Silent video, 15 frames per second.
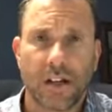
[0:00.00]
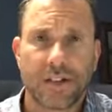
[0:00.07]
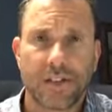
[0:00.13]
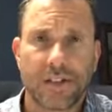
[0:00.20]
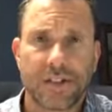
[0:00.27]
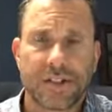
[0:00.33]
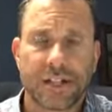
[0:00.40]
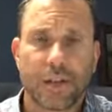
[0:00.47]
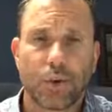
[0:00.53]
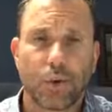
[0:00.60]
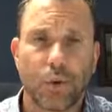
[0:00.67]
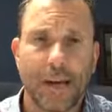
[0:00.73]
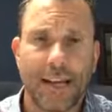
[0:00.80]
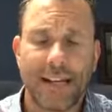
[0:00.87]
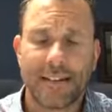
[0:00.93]
such a
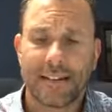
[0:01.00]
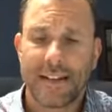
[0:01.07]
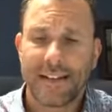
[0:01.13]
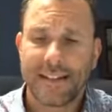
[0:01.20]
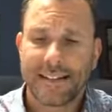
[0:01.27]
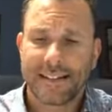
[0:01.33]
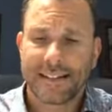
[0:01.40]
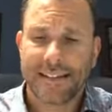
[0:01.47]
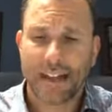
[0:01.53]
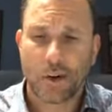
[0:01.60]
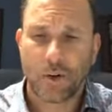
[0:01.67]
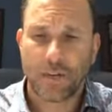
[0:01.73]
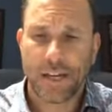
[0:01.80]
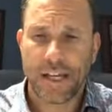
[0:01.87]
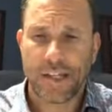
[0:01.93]
great
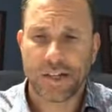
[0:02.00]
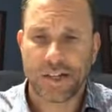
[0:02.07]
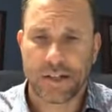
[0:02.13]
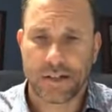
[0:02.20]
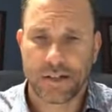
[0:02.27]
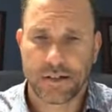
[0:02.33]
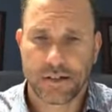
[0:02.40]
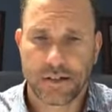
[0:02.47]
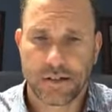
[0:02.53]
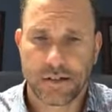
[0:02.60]
salvation?